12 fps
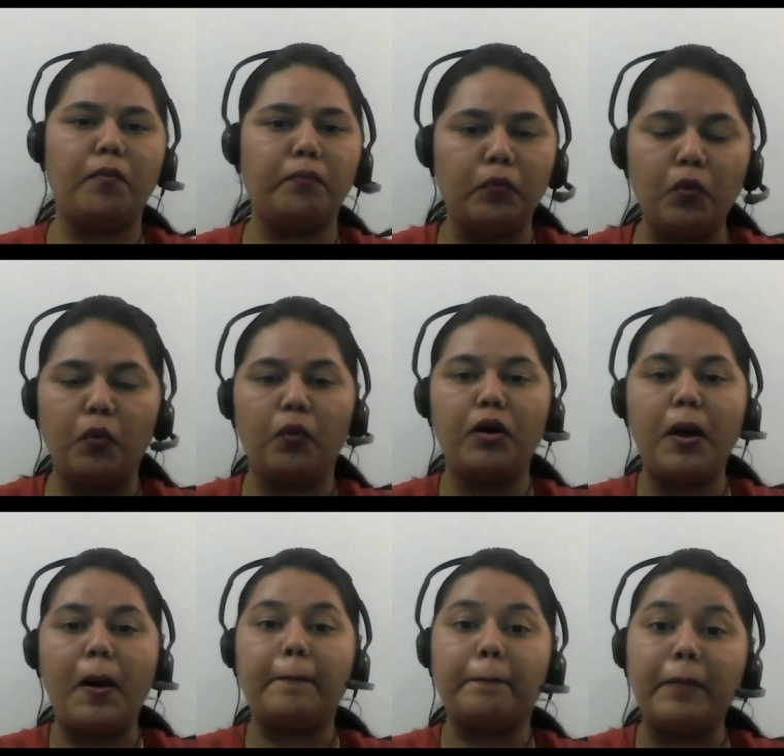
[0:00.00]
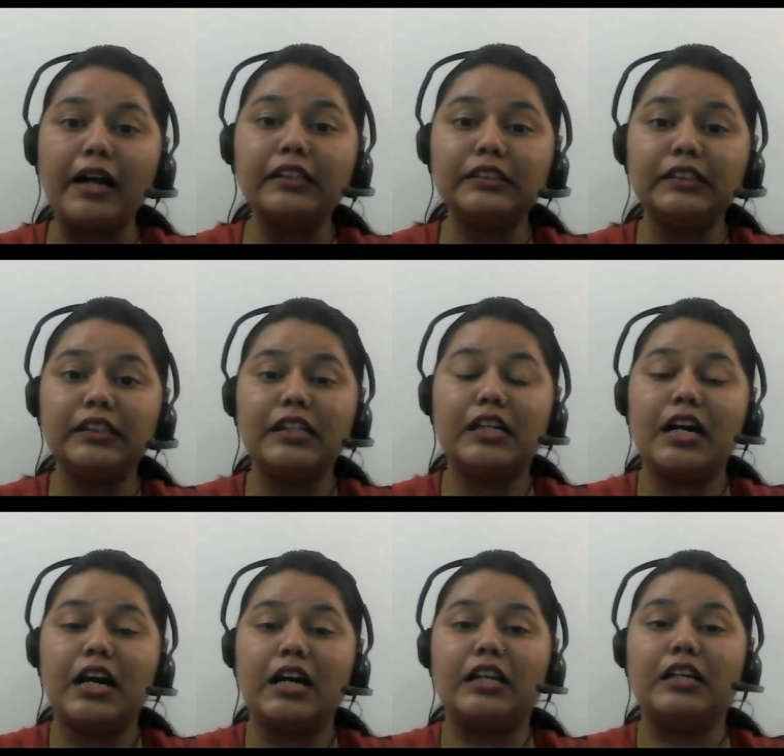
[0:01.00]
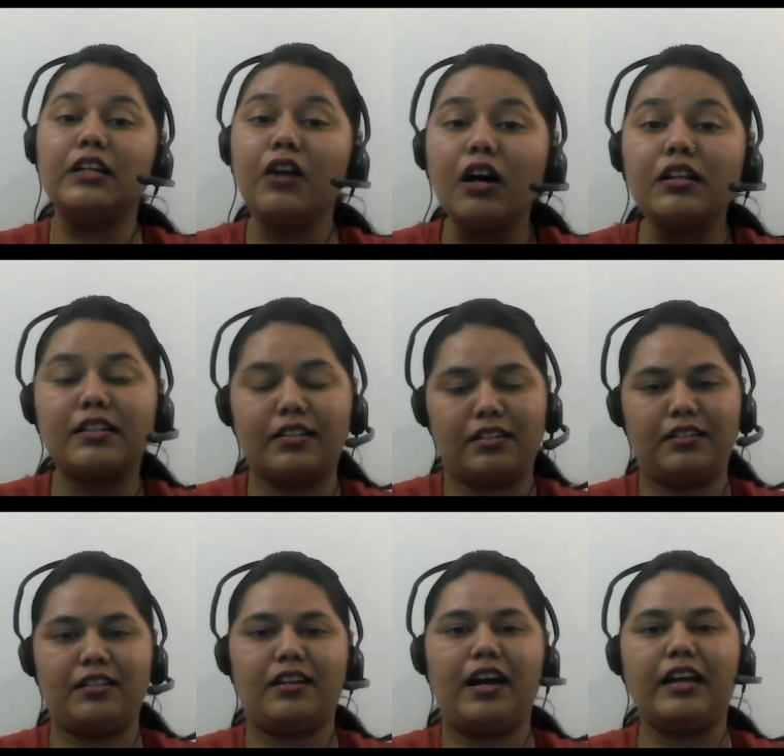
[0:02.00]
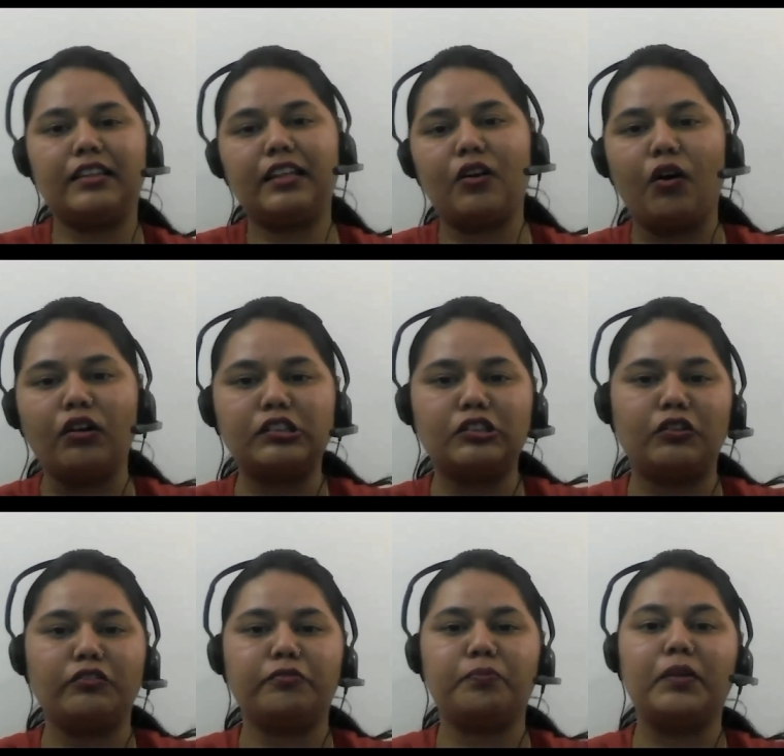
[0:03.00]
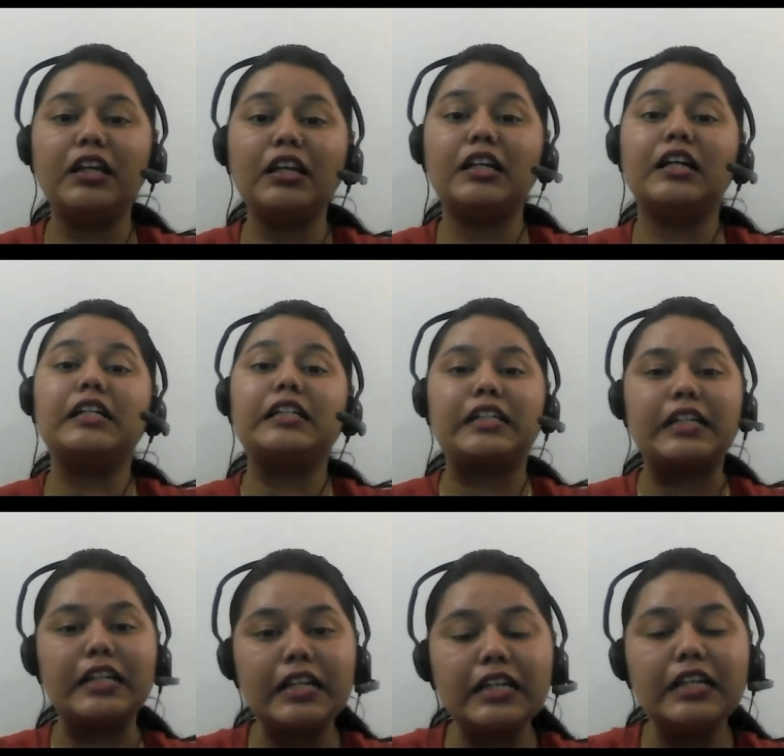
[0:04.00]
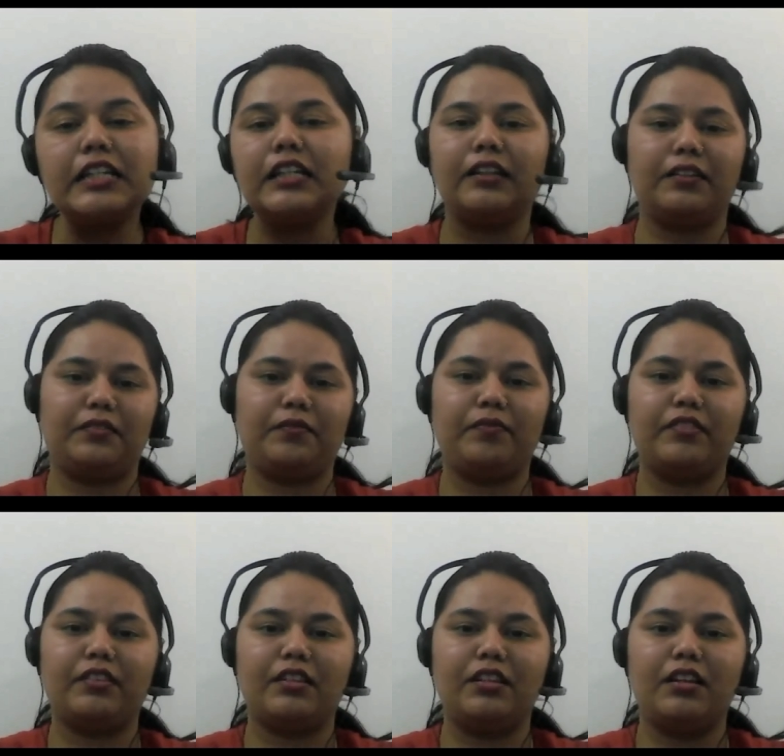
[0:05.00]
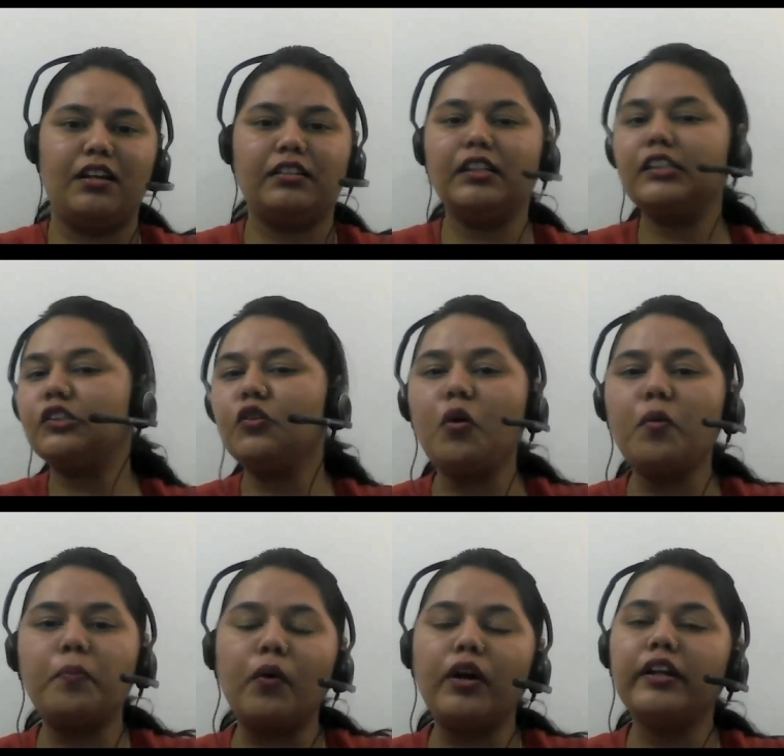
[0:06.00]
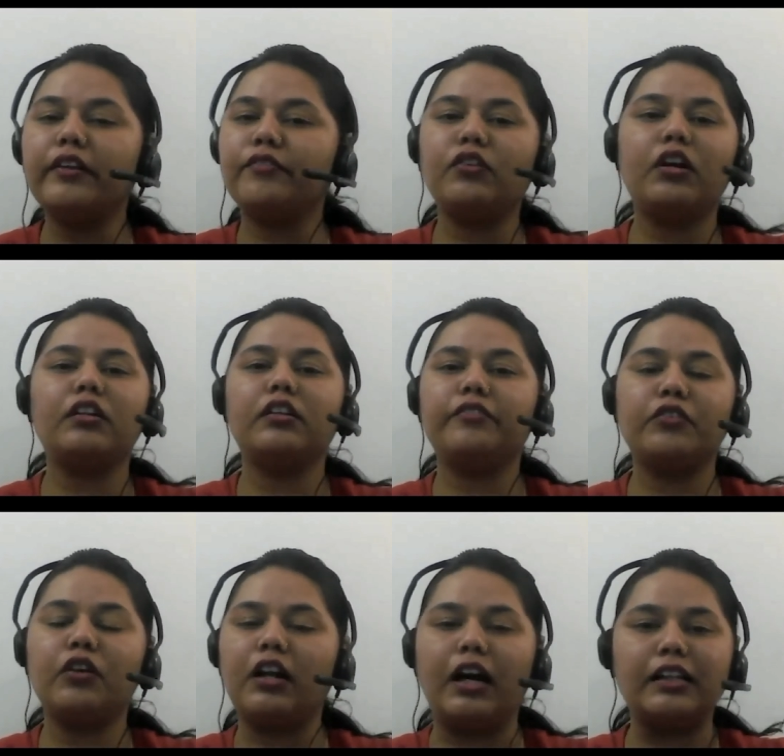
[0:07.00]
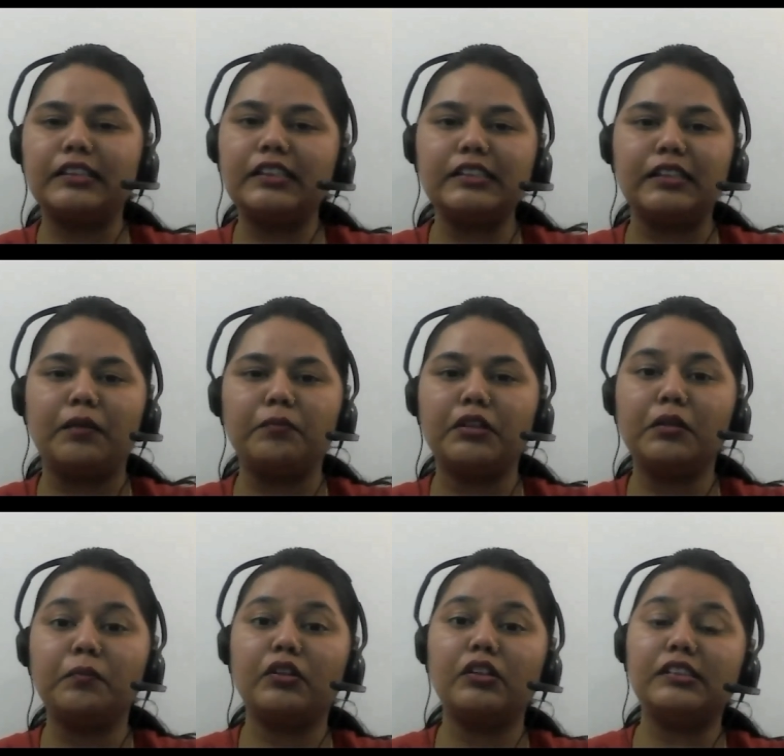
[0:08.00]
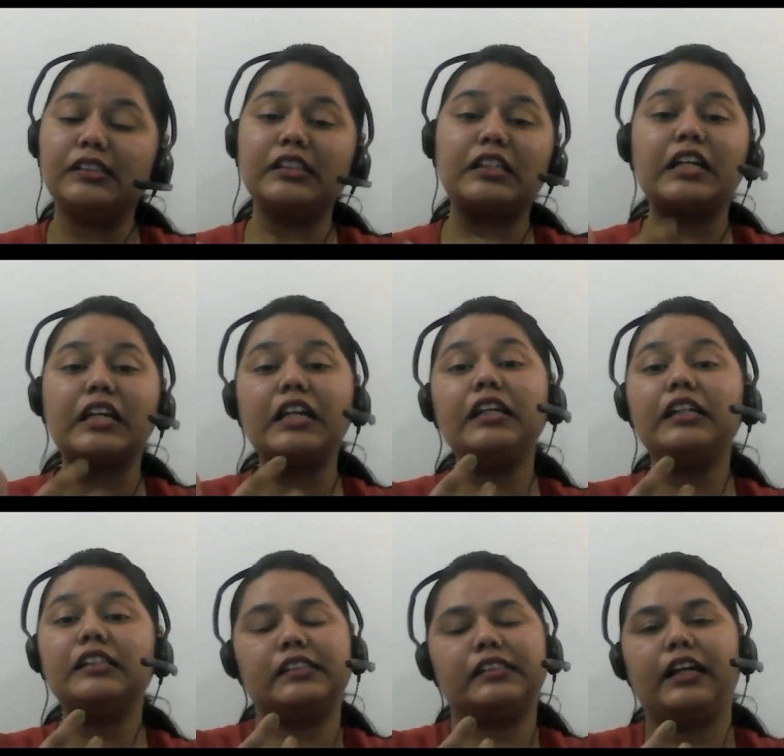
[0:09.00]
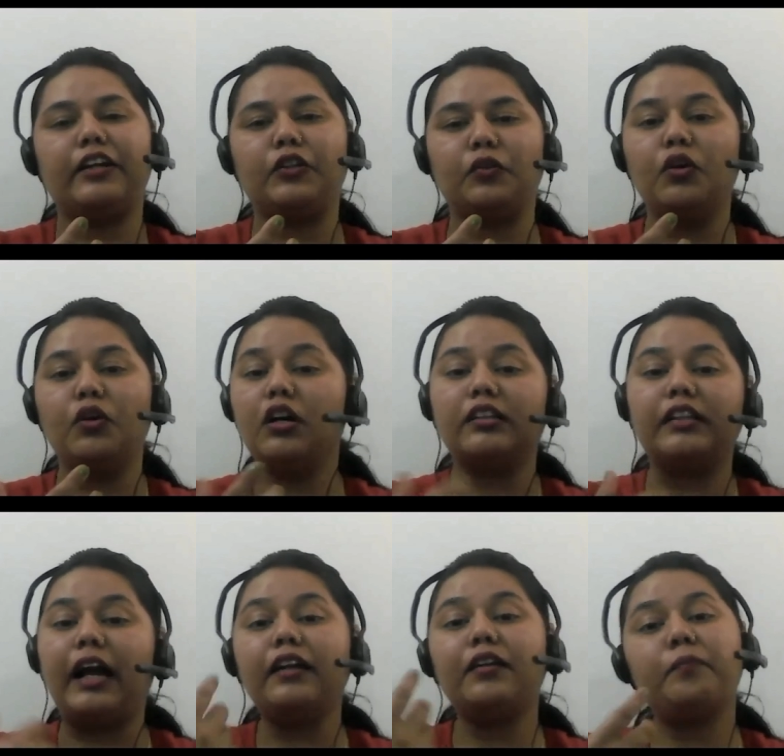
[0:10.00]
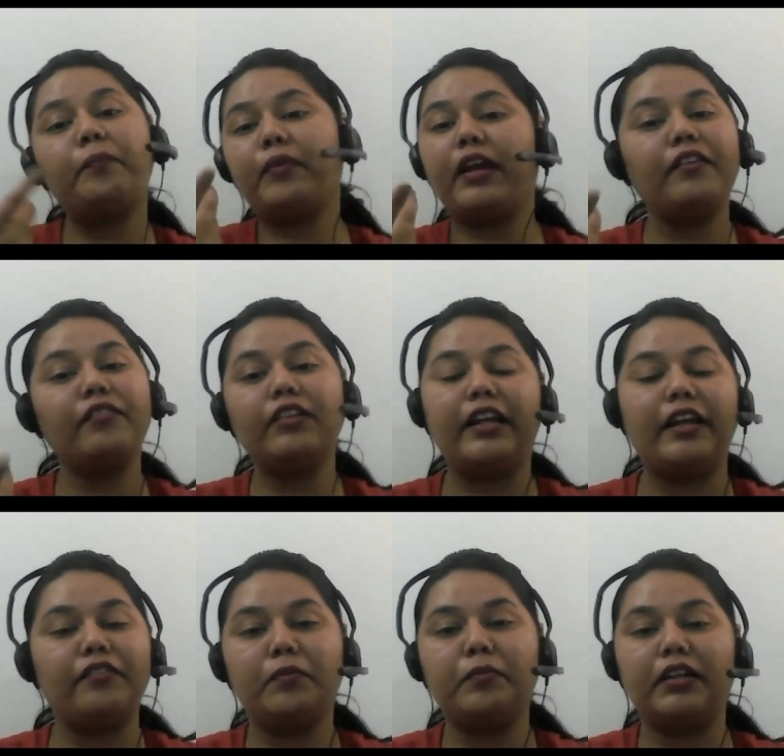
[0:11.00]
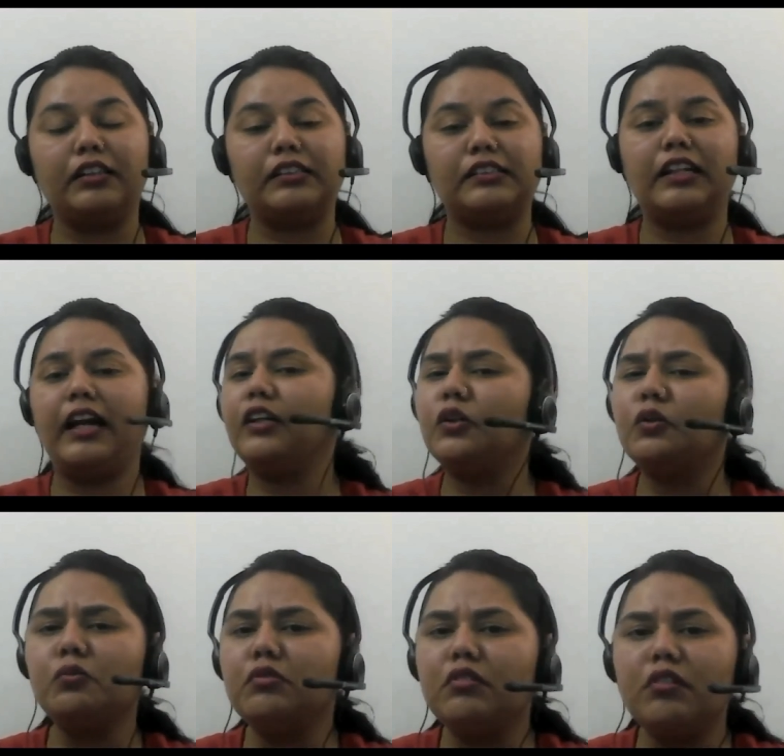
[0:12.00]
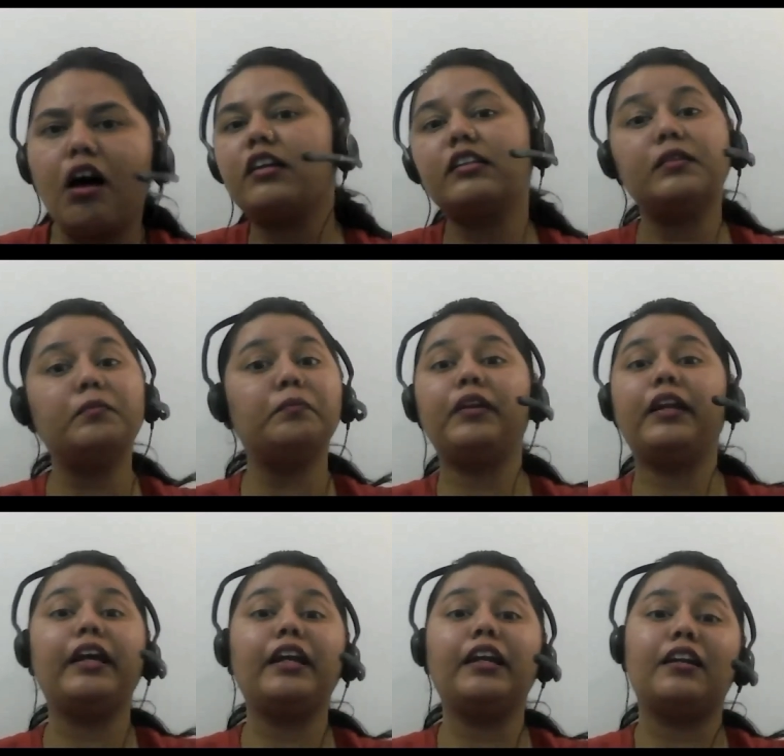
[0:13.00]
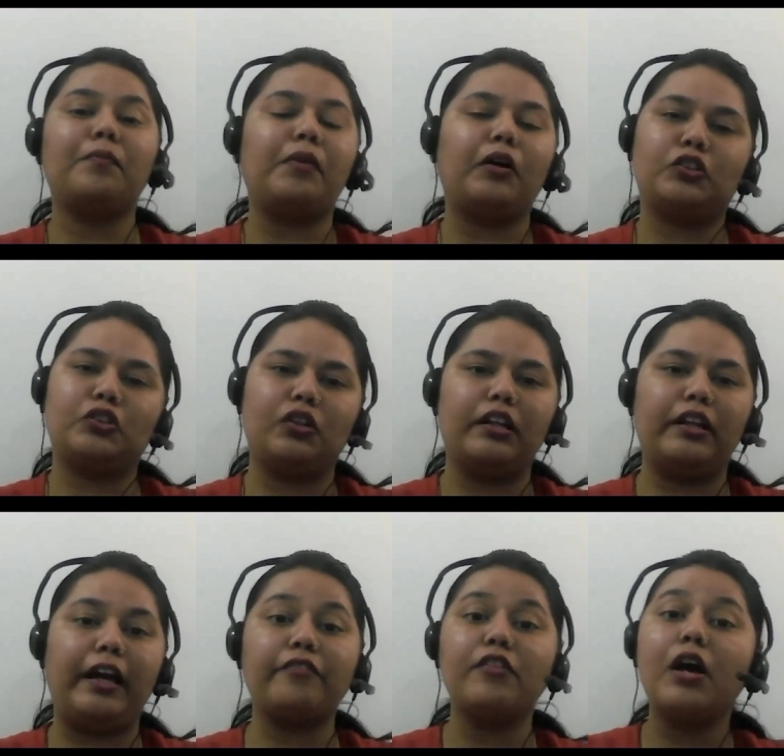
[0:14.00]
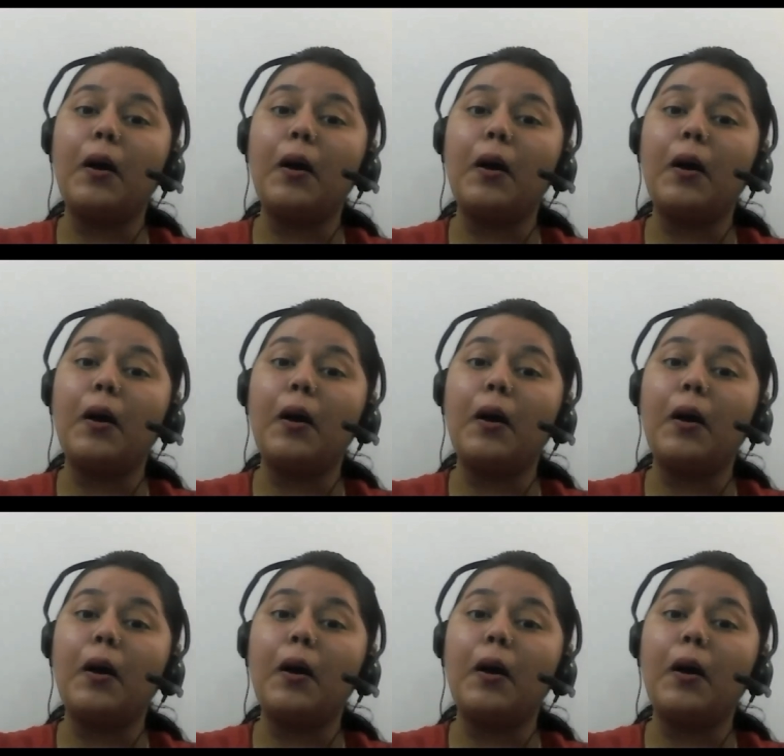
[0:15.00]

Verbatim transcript: more, but not at the cost of being greedy. There's no point if you're if you're asking something because there's a greed inside you. That prayer will never be answered and do not complain about your life